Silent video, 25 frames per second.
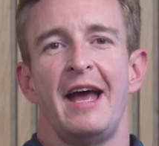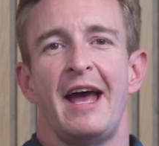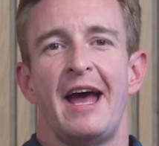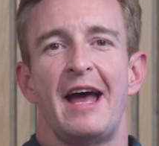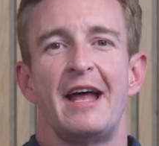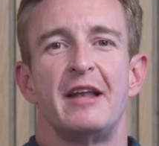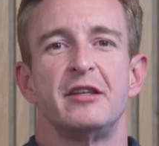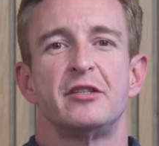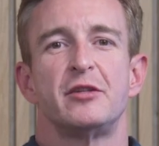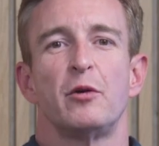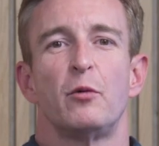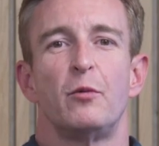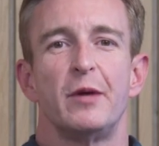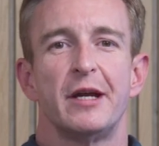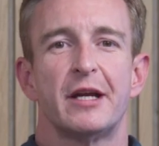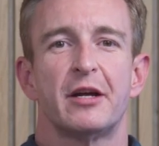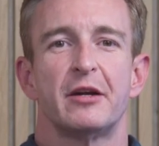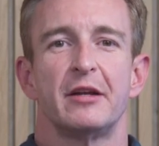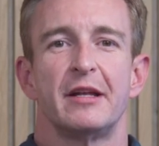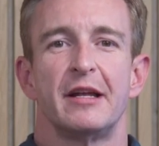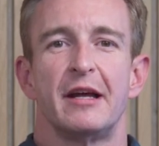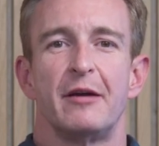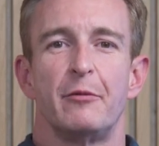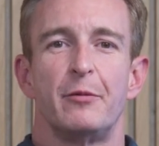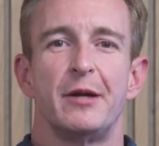And so we
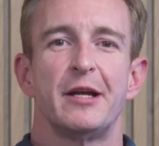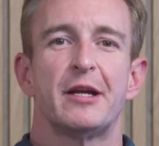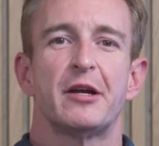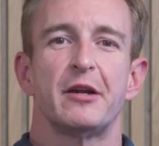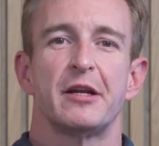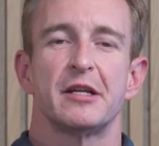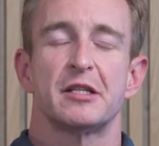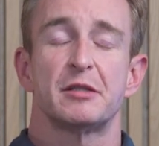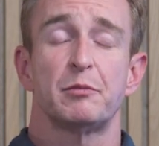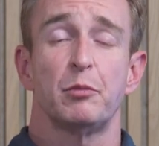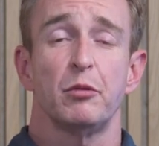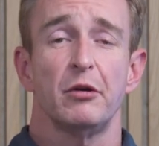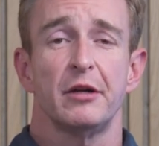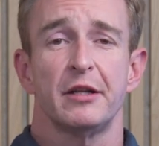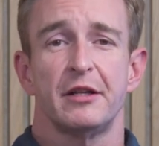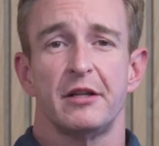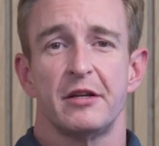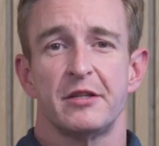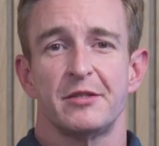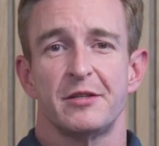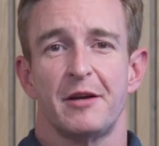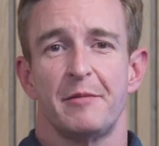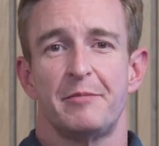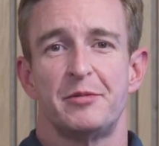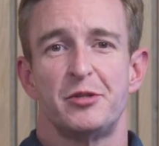could exploit
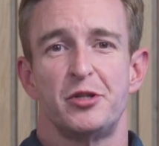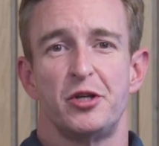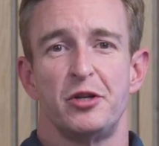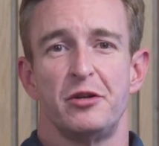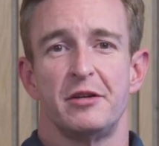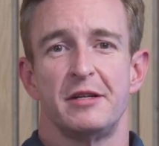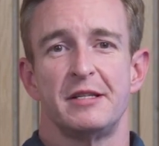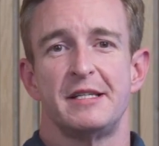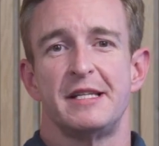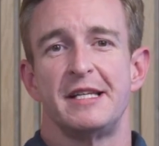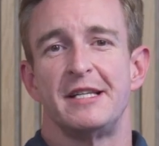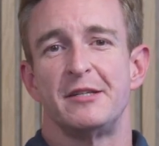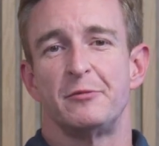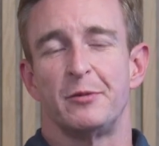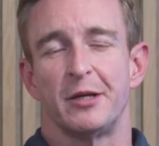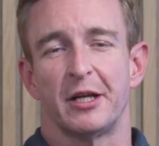those opportunities,